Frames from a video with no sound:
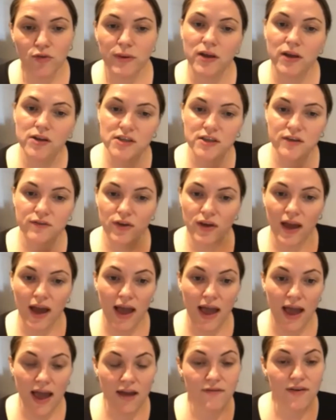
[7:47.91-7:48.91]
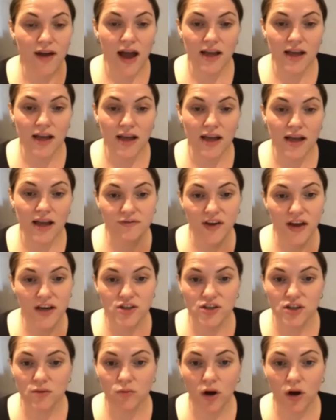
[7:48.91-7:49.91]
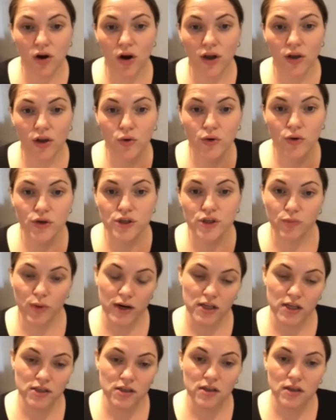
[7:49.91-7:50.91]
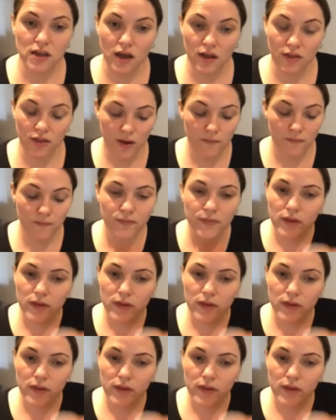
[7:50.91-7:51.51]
because if you ever had an infection in one eye, you could spread it to the other.